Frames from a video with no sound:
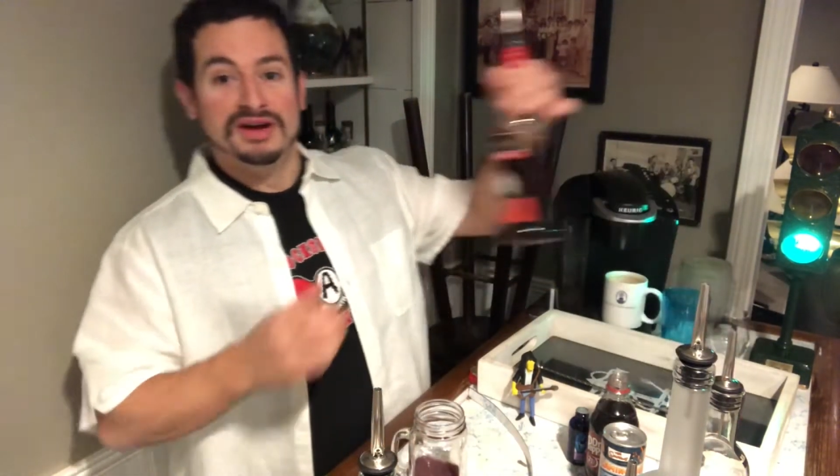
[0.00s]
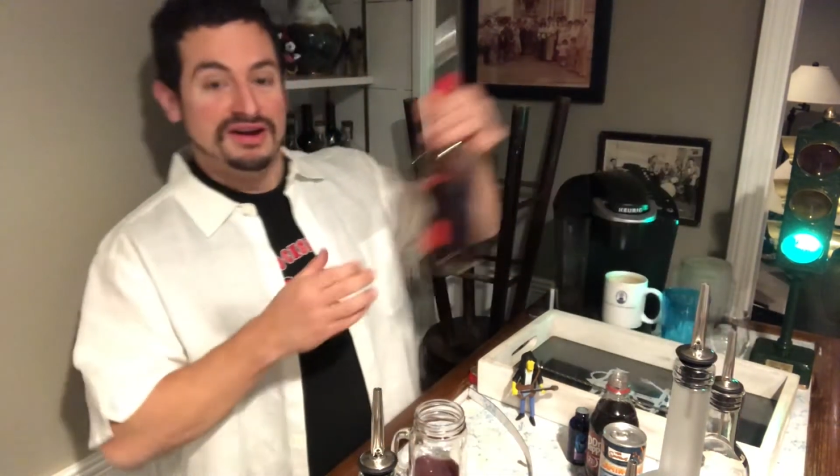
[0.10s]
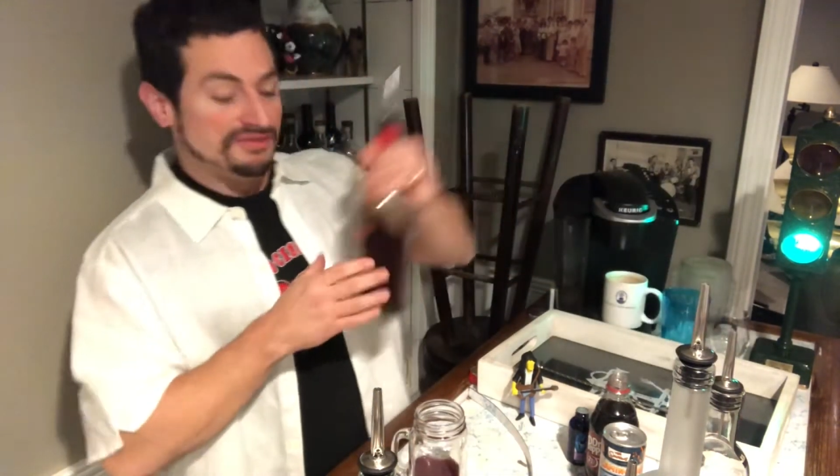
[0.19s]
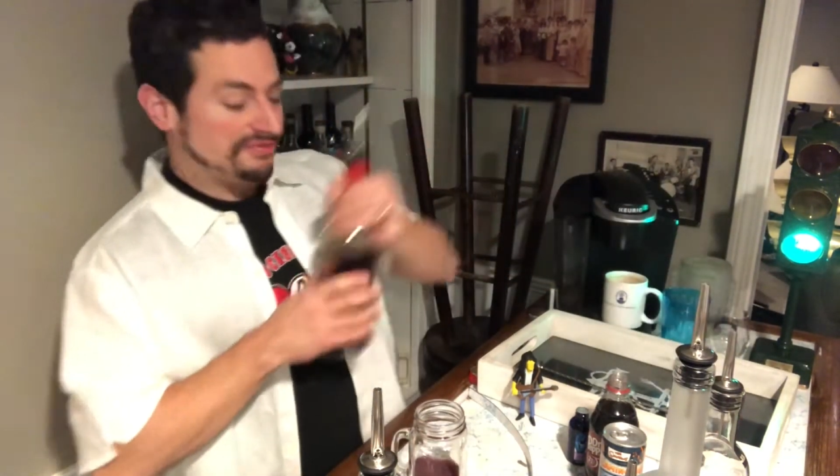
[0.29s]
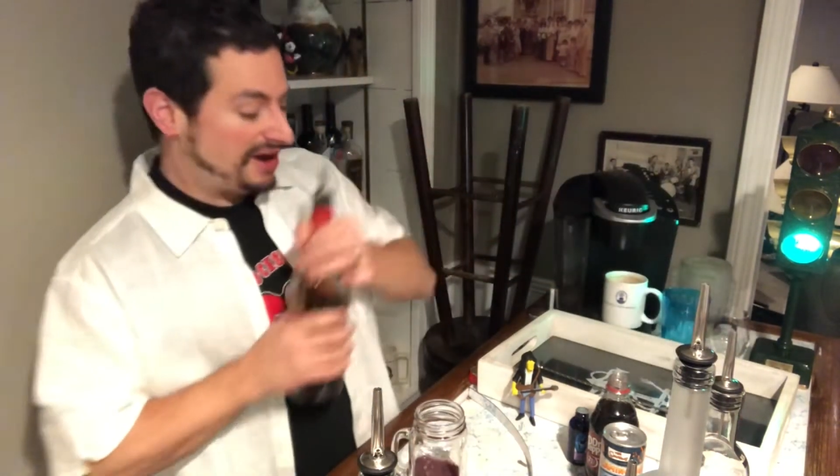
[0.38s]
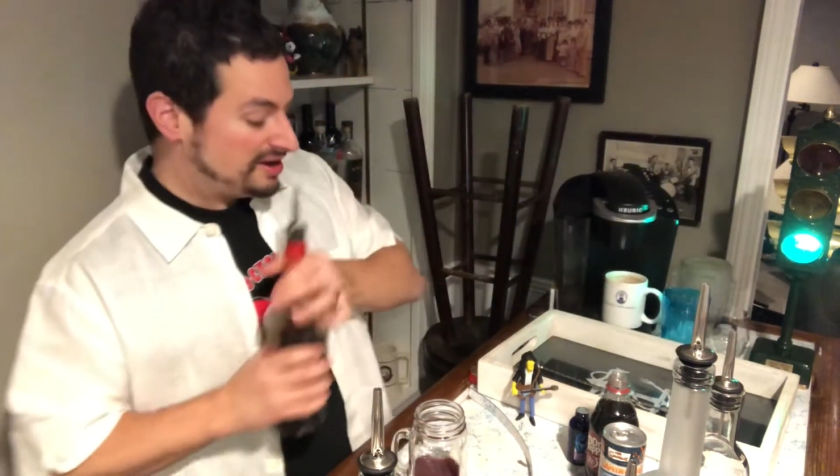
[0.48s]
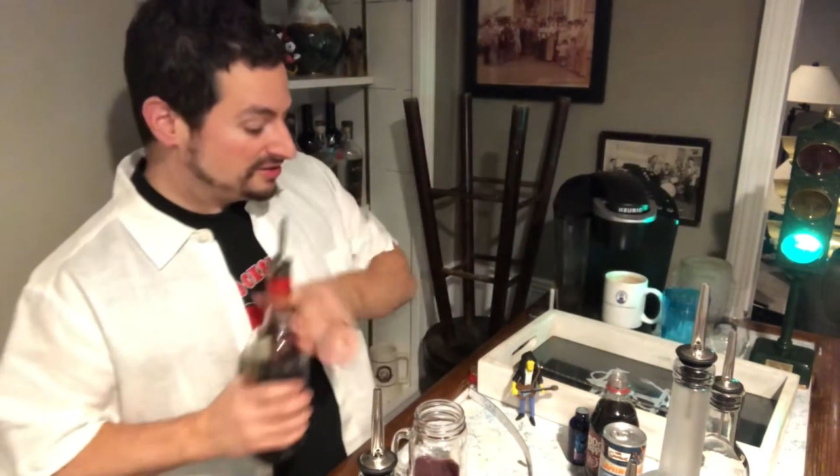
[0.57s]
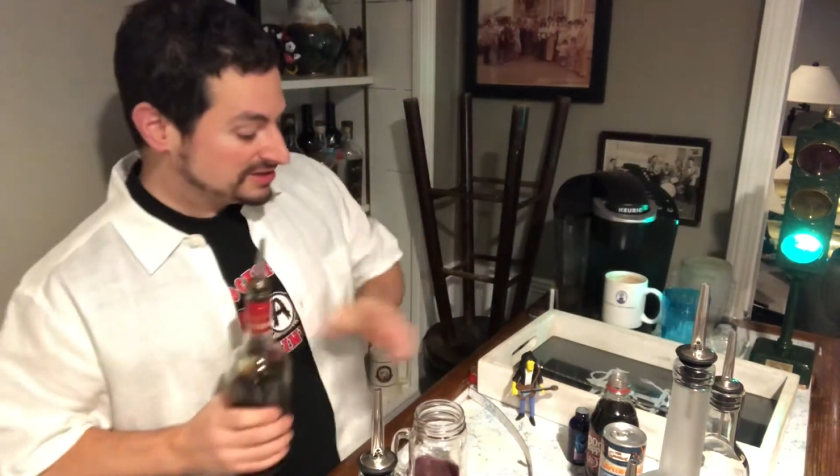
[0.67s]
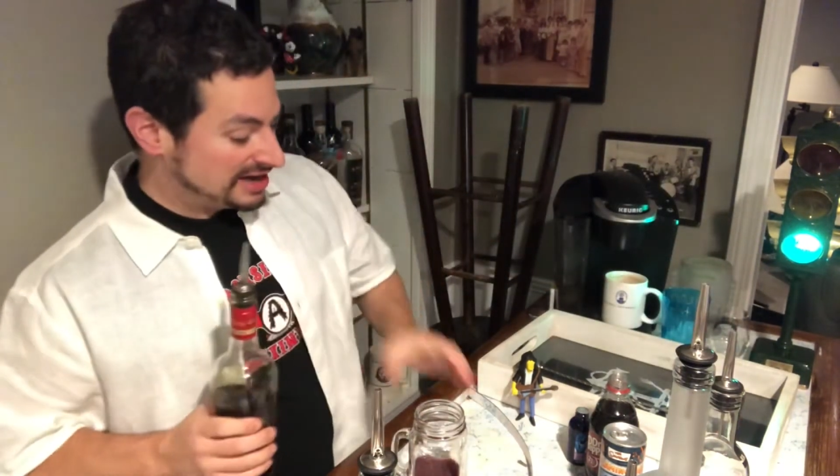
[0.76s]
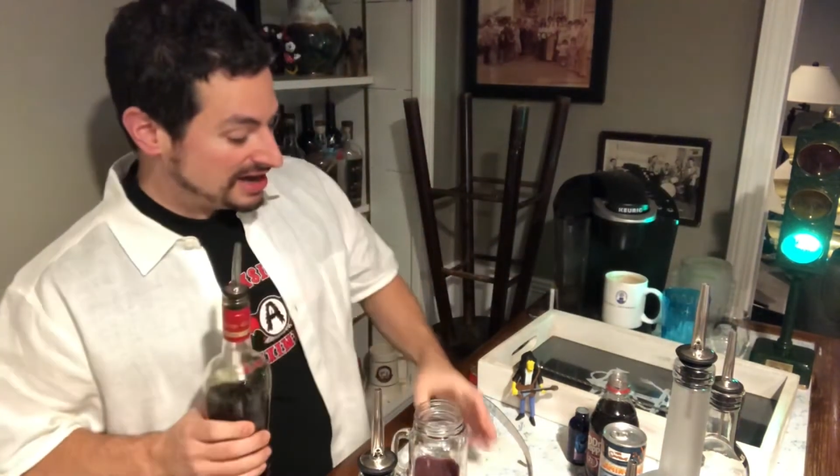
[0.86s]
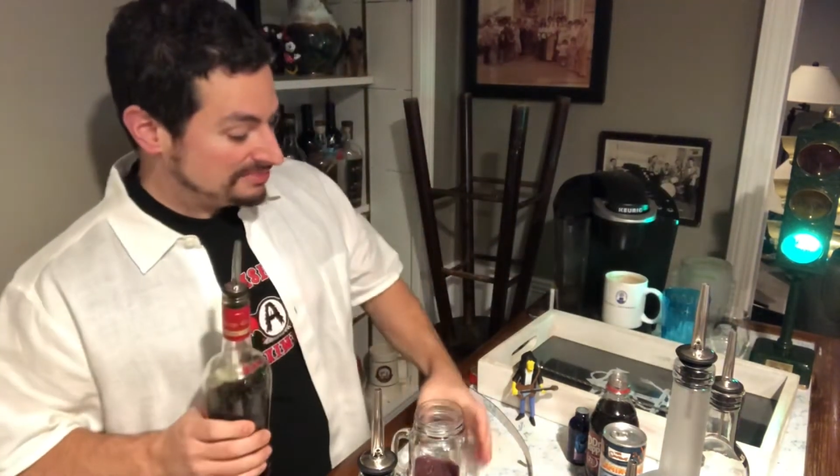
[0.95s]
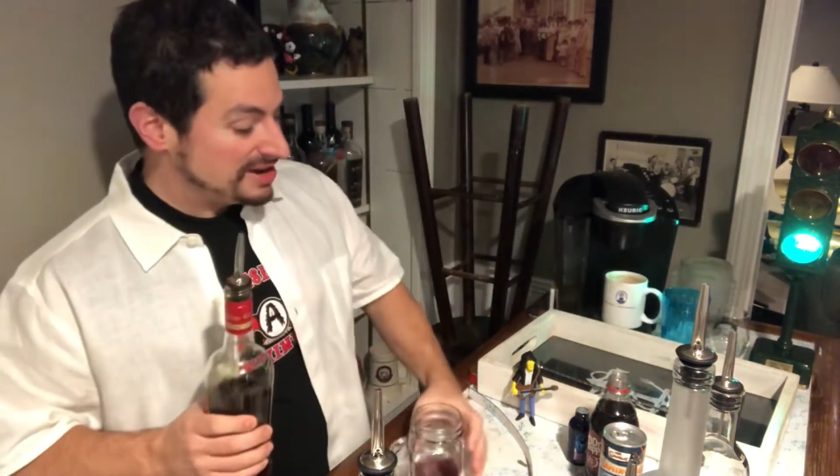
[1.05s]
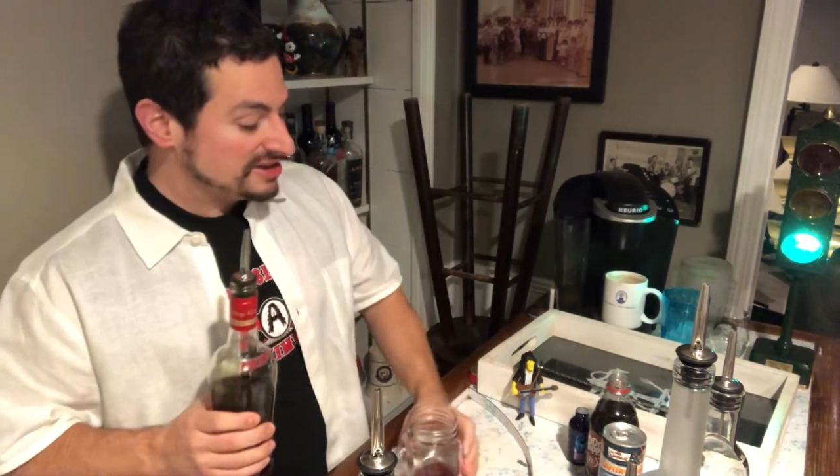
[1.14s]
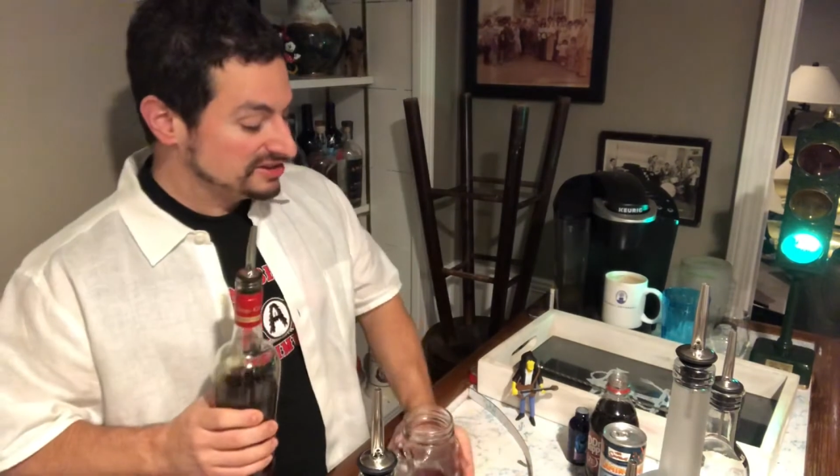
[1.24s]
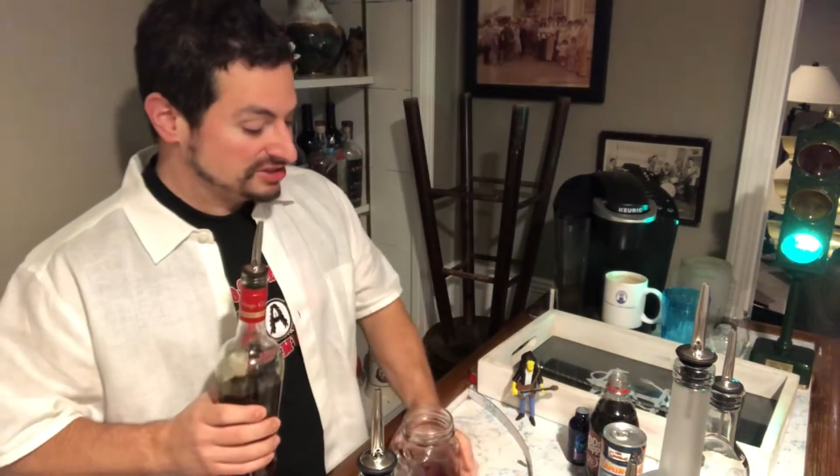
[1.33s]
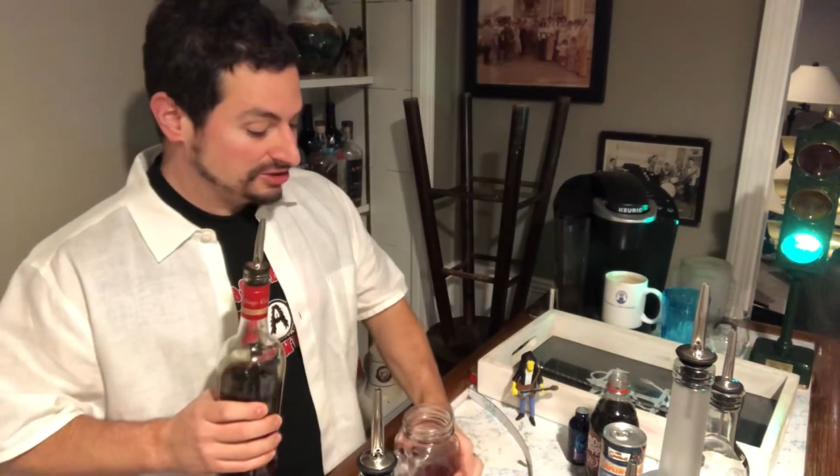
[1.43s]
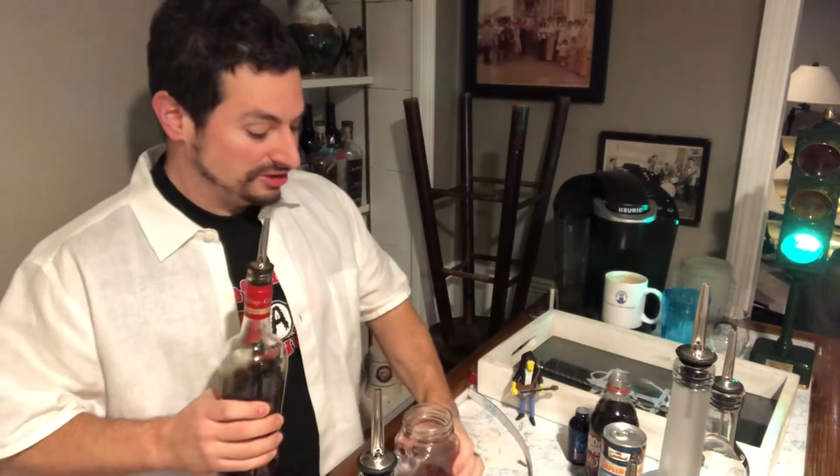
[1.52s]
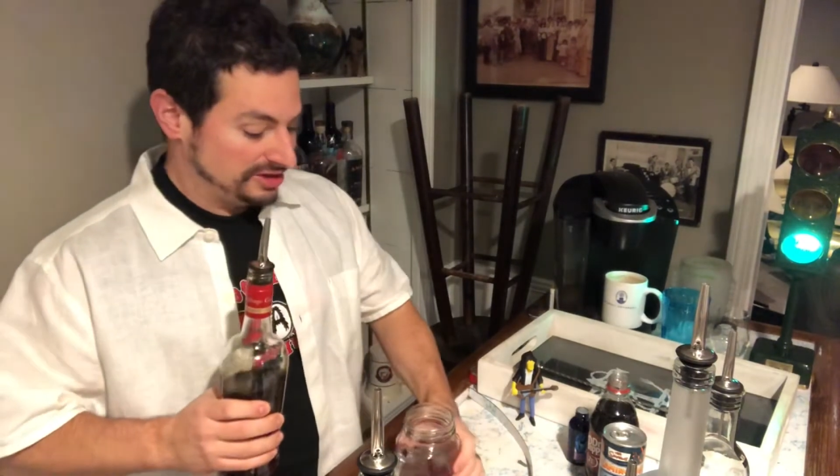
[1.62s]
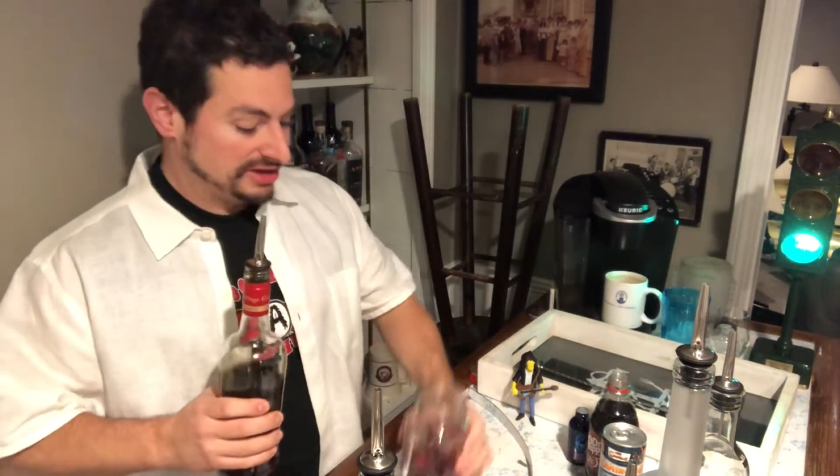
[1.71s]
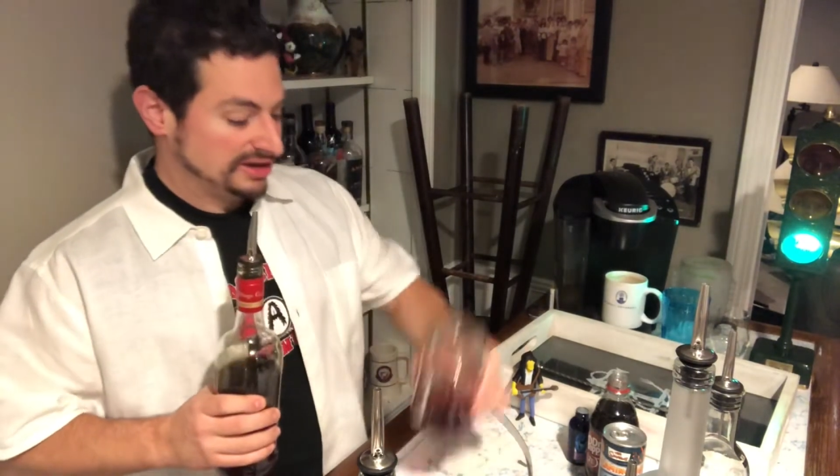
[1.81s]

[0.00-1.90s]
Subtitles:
Fire's got to make this good.